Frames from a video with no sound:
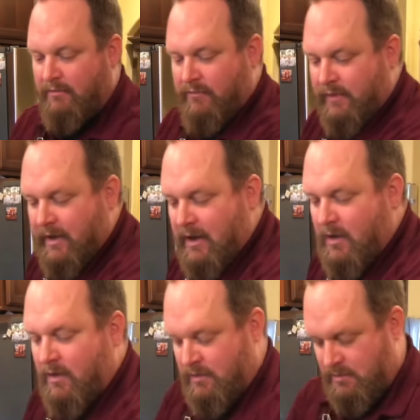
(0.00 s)
For
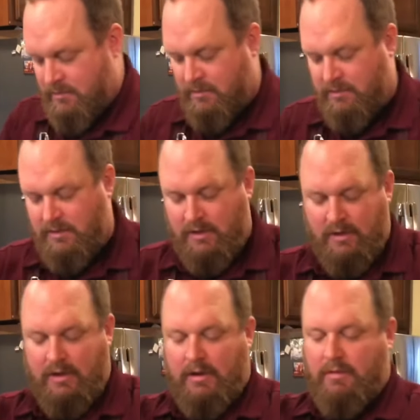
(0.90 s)
now,
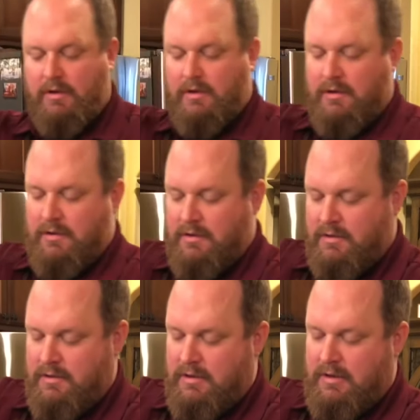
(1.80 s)
I wanna
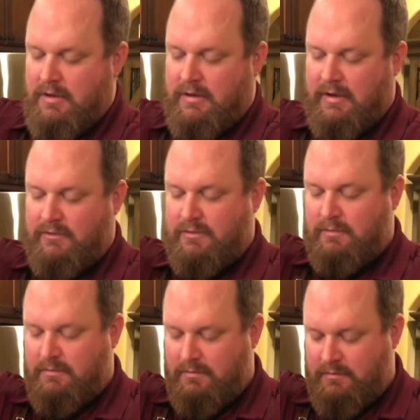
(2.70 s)
take some